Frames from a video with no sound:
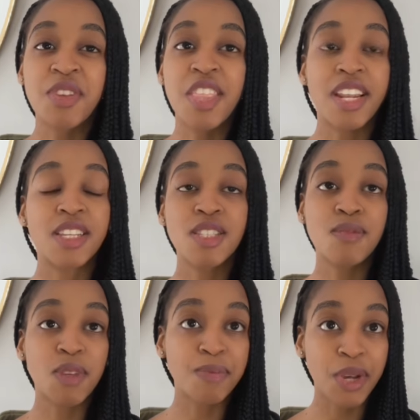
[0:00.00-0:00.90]
that needs
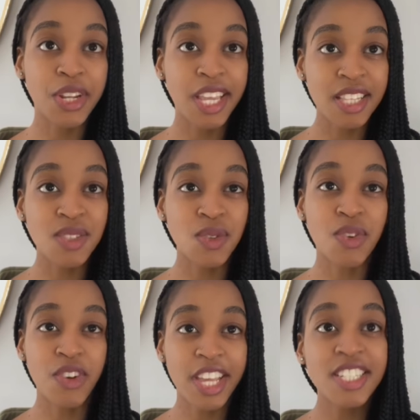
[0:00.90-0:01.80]
to be put into
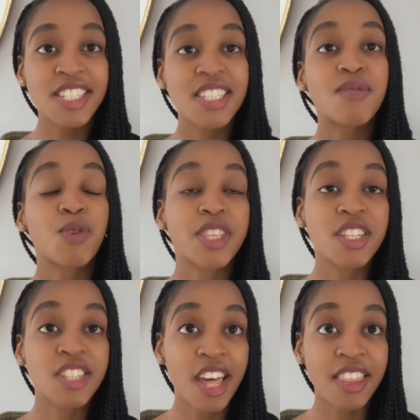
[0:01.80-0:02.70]
the relationship with
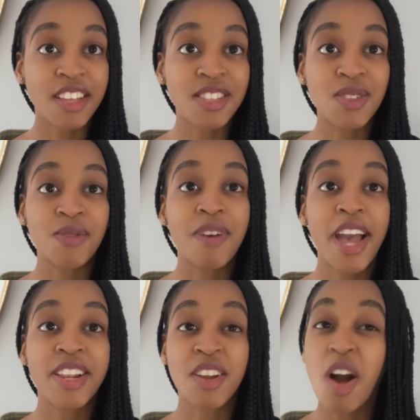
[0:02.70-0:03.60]
each other to
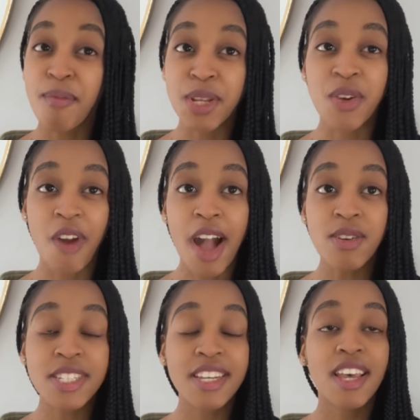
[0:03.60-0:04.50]
find common
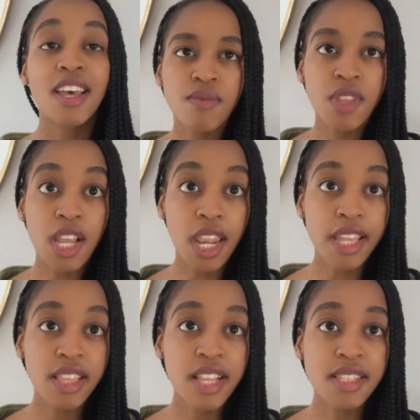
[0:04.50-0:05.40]
ground.
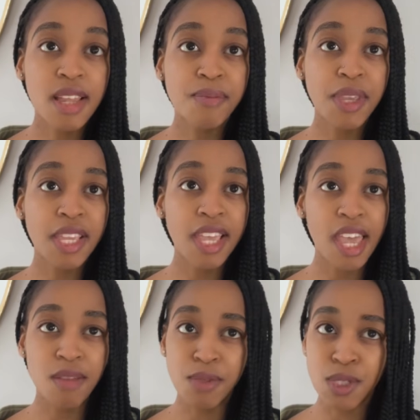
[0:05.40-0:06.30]
Like things like being
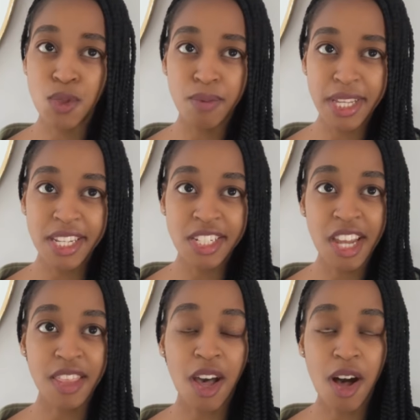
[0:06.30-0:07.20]
able to meet each
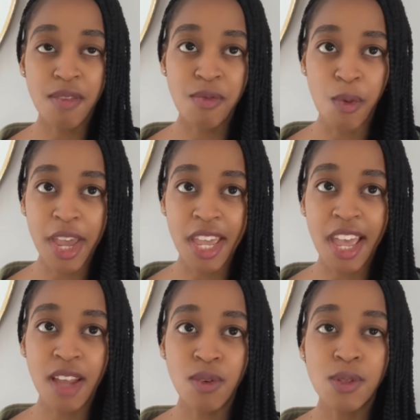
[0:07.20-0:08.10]
other
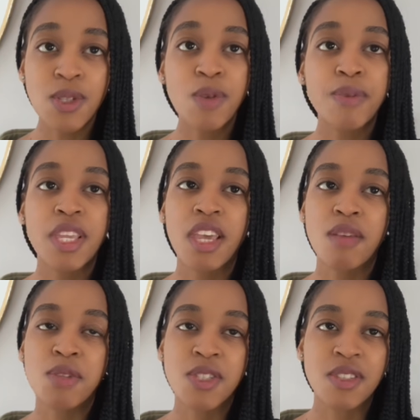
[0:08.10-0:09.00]
halfway, and also being
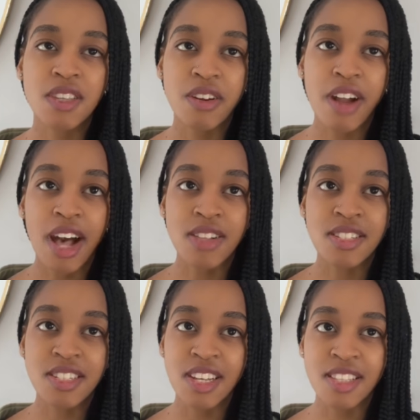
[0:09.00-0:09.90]
able to hear
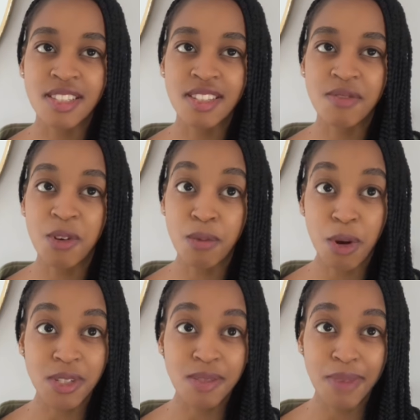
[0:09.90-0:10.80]
out each other's different
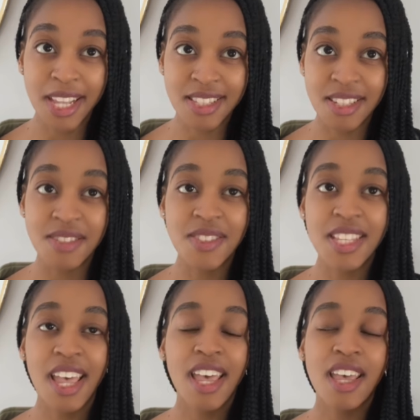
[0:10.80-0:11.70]
perspectives
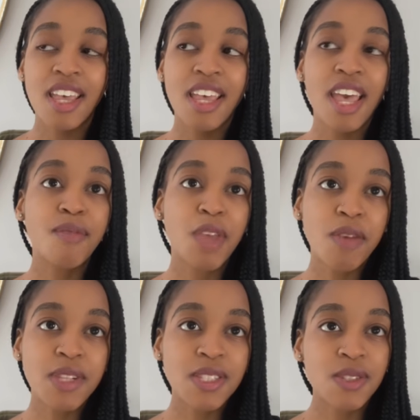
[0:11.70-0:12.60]
and be
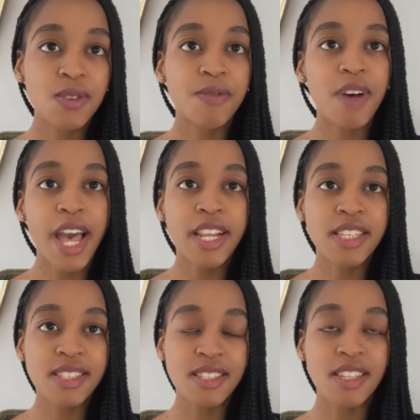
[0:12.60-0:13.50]
able to find
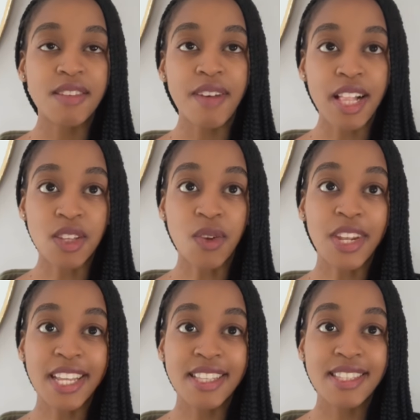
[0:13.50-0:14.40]
and see the value
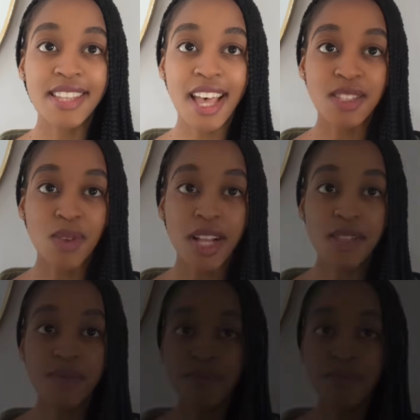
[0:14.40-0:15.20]
in it as well.